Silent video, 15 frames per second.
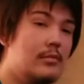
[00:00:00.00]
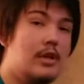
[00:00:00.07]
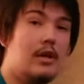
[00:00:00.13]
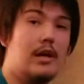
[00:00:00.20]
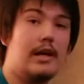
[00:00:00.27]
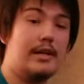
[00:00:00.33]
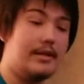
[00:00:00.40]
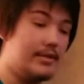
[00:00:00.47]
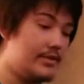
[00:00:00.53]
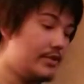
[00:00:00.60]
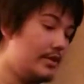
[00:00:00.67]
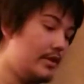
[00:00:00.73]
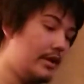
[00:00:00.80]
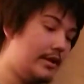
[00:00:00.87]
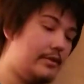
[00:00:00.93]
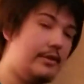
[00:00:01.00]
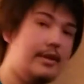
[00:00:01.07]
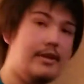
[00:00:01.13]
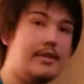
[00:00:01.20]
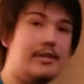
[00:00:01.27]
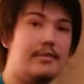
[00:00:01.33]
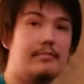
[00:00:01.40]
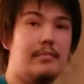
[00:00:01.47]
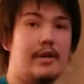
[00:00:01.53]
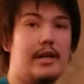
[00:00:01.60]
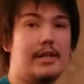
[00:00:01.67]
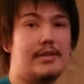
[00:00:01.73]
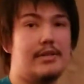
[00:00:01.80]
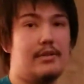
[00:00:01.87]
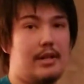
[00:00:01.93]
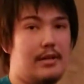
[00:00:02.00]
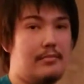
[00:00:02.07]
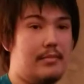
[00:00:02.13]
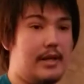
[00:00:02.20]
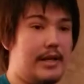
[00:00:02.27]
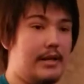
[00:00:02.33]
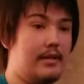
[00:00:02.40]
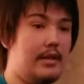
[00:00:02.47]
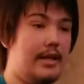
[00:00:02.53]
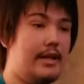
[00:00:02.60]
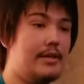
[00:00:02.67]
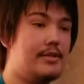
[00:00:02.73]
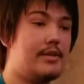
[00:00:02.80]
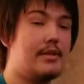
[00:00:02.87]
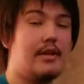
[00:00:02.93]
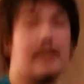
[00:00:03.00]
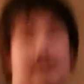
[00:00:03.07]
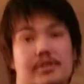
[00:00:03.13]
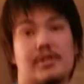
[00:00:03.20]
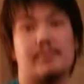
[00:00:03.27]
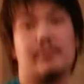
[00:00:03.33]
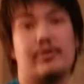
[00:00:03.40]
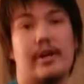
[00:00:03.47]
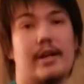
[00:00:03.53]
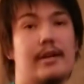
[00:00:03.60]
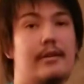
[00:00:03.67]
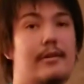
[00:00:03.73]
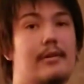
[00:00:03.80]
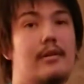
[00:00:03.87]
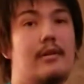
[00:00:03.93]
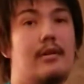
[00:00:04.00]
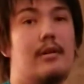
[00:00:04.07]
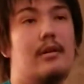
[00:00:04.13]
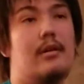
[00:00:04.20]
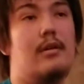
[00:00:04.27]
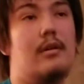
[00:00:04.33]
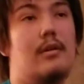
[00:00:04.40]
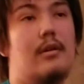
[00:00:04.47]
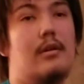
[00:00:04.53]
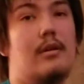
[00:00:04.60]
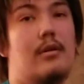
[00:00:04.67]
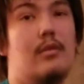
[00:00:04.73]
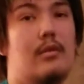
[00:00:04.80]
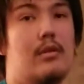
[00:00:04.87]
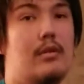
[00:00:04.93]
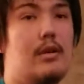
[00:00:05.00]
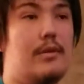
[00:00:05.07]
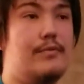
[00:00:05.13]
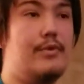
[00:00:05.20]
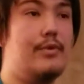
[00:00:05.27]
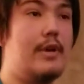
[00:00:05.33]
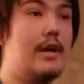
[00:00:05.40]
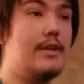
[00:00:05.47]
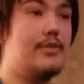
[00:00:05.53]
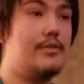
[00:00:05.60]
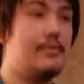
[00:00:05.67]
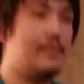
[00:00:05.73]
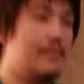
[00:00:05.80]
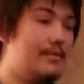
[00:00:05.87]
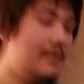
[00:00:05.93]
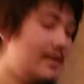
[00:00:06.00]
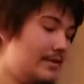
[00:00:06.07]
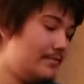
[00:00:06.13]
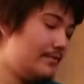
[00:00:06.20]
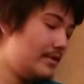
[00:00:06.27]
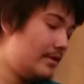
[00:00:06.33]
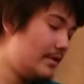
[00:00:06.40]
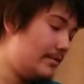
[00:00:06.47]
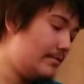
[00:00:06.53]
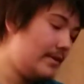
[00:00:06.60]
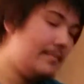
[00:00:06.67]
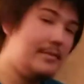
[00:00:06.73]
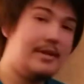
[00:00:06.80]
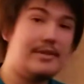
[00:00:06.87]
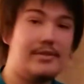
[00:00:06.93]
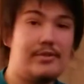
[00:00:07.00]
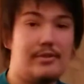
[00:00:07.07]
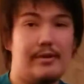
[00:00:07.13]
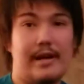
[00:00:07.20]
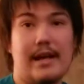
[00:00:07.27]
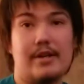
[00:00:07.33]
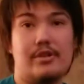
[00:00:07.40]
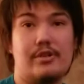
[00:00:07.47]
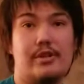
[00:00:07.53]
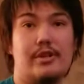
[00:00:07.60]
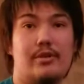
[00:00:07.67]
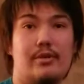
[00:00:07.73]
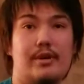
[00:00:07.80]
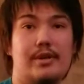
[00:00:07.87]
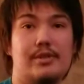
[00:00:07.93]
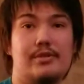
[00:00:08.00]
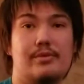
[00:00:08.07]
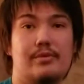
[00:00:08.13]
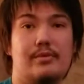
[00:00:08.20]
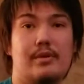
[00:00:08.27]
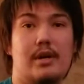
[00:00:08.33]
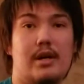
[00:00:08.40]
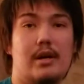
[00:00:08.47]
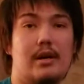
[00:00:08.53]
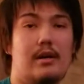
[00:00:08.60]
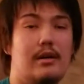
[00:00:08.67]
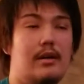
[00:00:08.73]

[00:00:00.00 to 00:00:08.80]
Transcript: I can sit like this, but I still have my legs kind of spread. If the feminists are actually going to